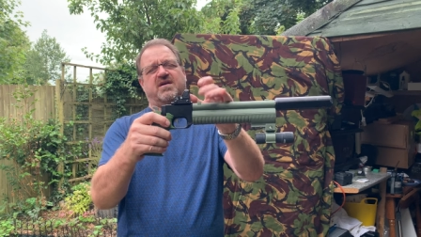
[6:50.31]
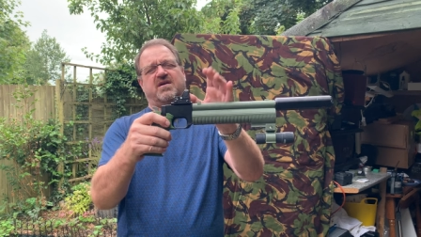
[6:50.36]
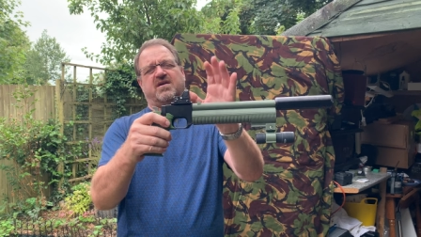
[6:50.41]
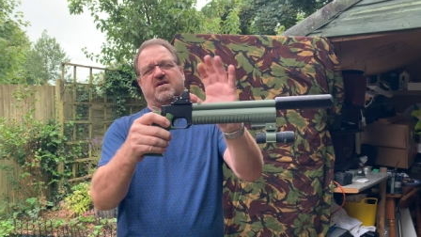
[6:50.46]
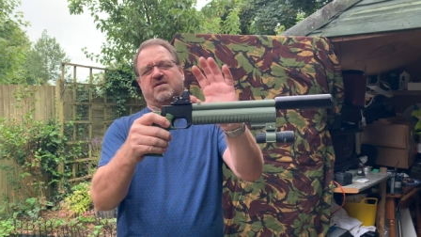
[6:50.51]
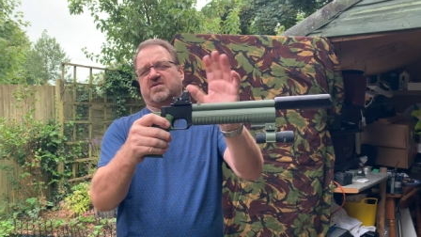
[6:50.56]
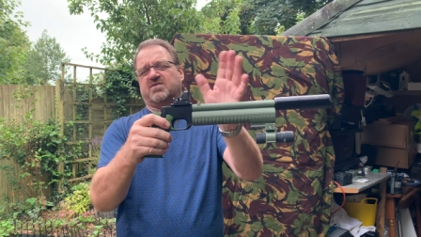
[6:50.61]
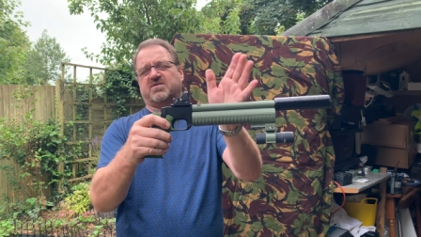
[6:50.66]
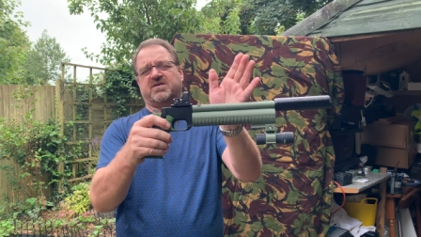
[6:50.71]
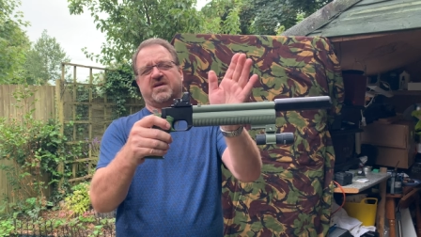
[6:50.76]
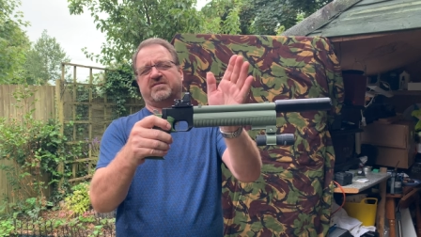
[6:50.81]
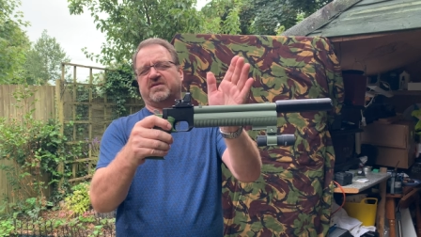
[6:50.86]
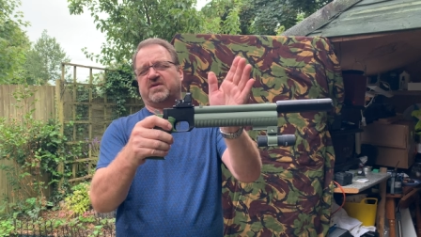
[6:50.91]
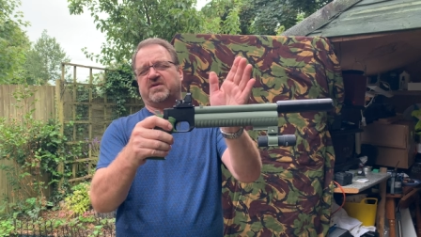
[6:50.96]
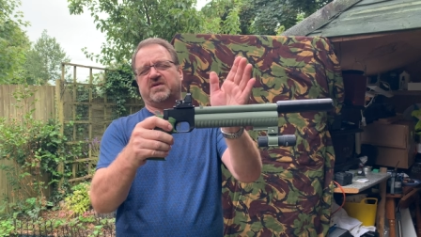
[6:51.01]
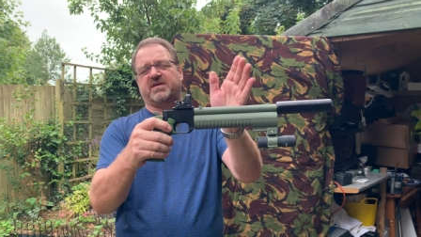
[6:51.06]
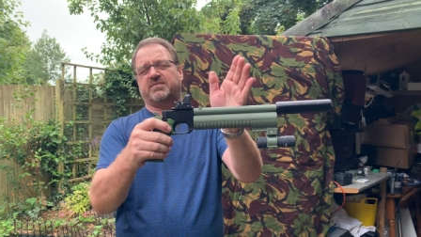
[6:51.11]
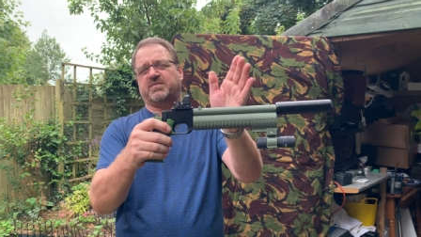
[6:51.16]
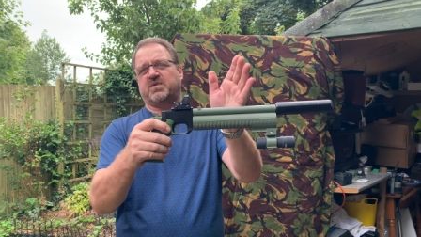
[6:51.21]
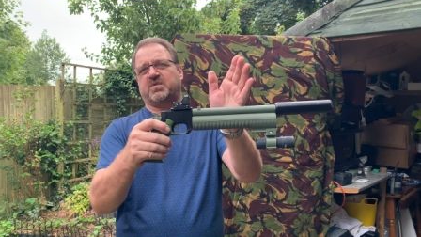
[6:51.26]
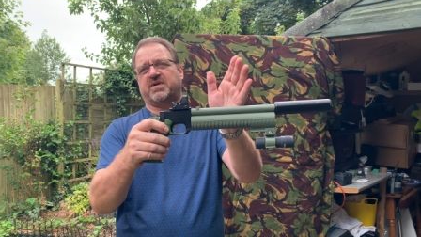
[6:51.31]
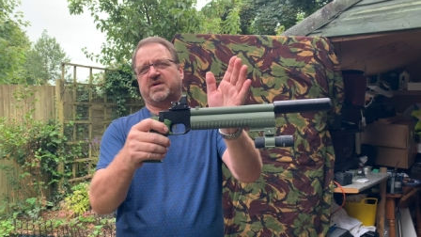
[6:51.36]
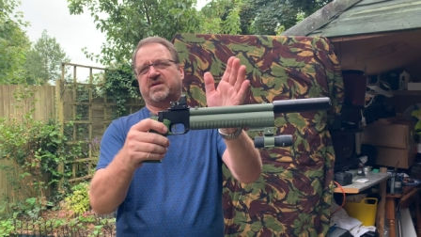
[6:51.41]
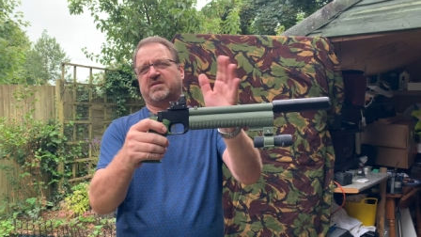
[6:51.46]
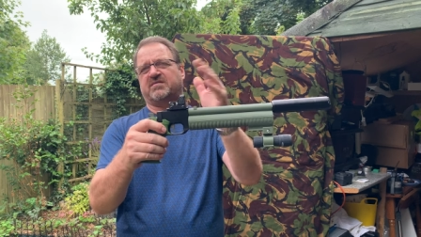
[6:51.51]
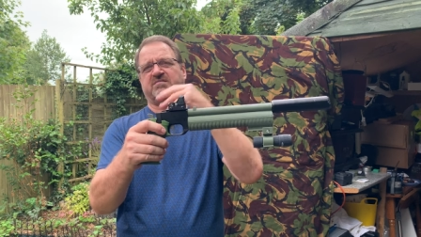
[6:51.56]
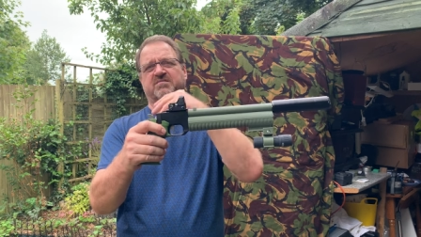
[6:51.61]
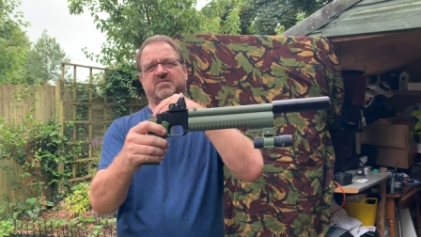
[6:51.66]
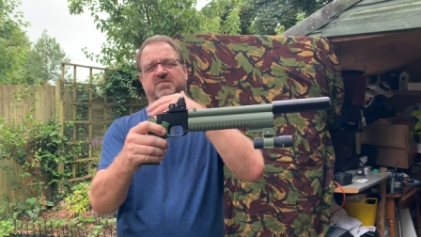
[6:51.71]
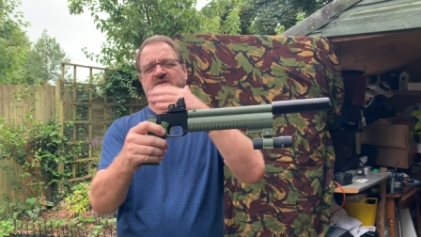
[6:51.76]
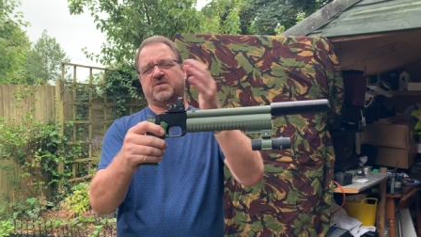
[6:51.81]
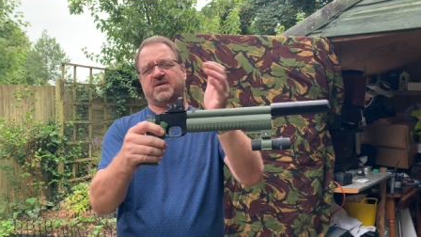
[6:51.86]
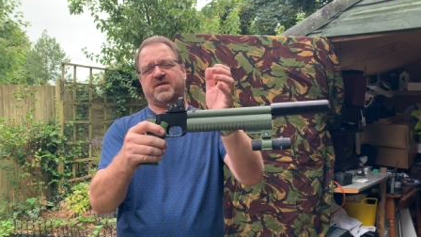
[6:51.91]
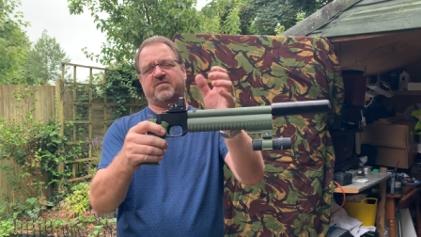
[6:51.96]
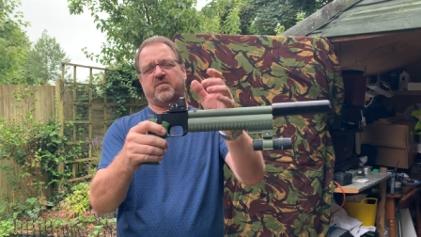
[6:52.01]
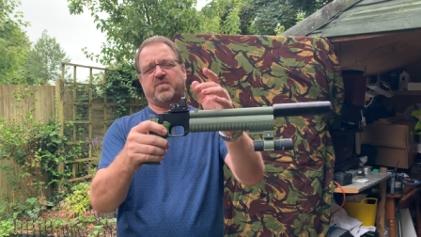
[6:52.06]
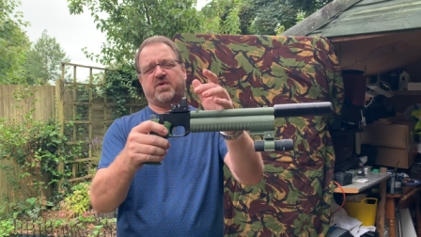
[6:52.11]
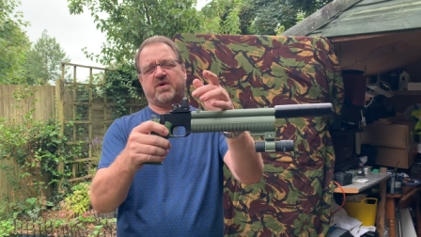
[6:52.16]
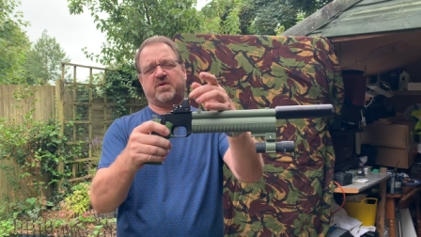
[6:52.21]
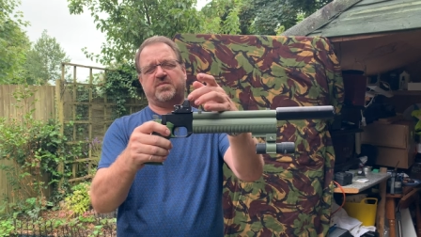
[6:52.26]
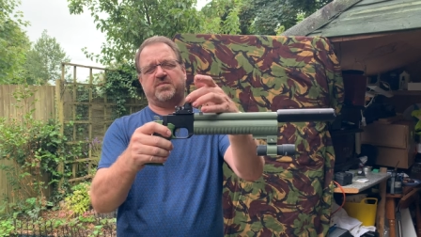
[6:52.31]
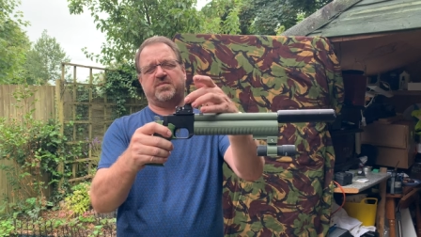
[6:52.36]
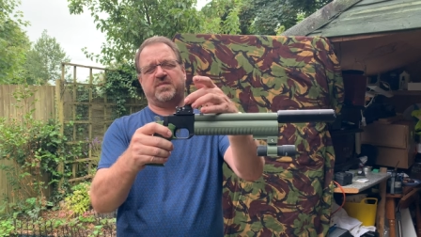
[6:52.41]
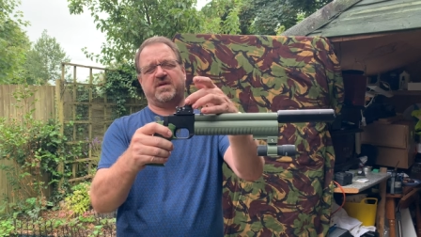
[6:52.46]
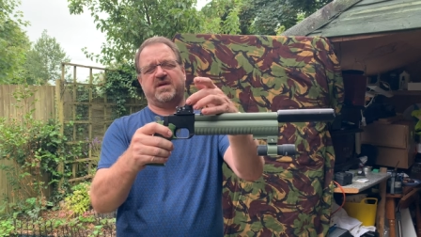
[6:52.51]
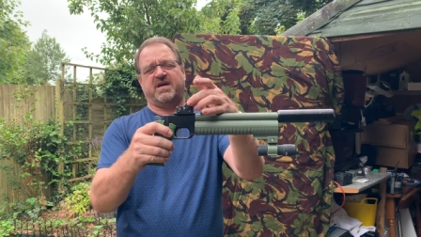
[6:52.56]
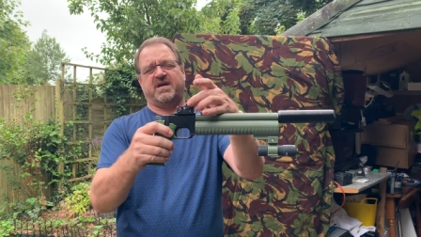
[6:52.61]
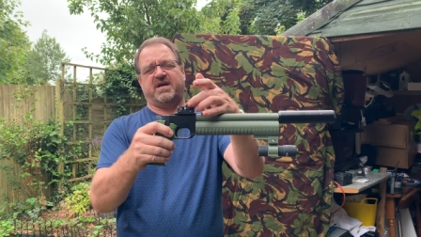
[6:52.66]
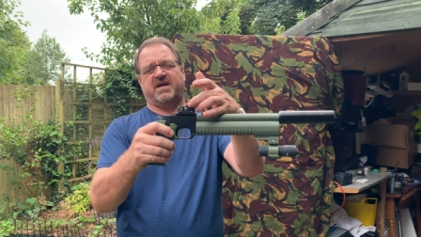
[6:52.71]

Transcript: I usually have it on number one, don't have a problem.